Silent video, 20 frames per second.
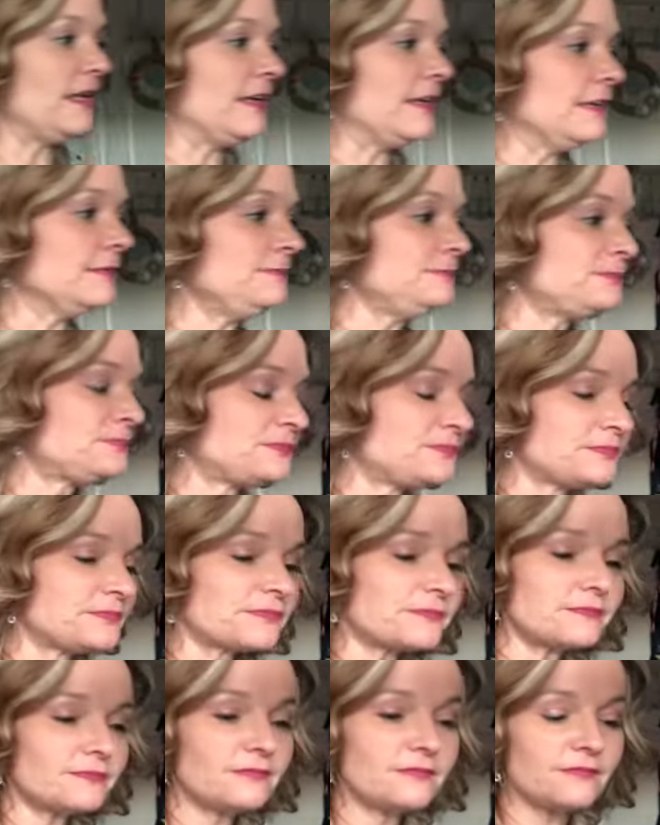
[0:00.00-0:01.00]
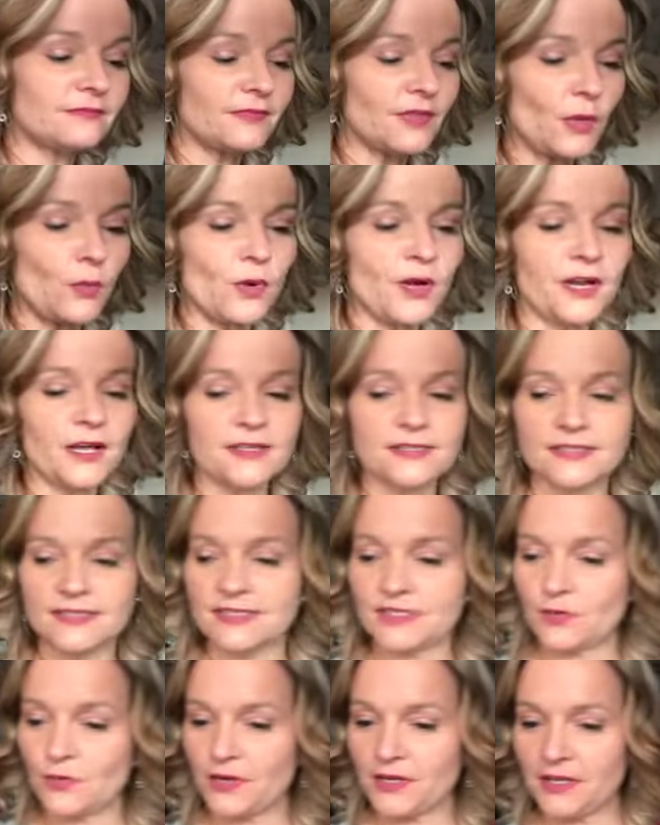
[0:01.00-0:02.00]
in. What else
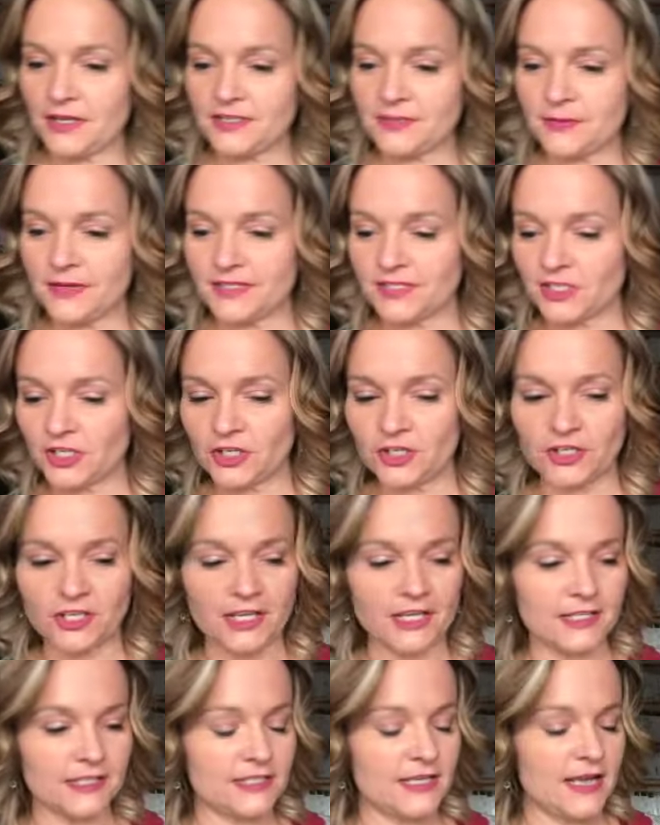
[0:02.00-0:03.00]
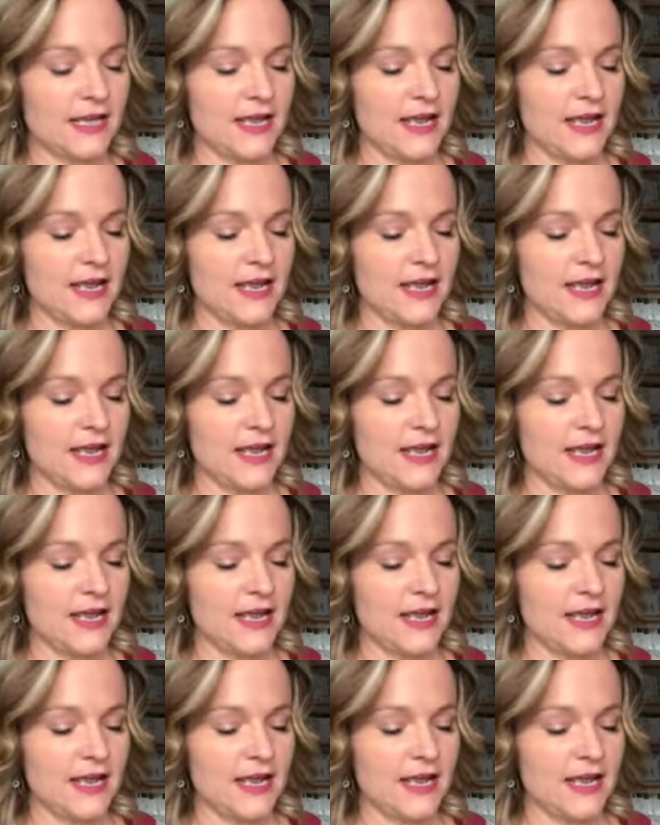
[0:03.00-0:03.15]
is going into my starter kit?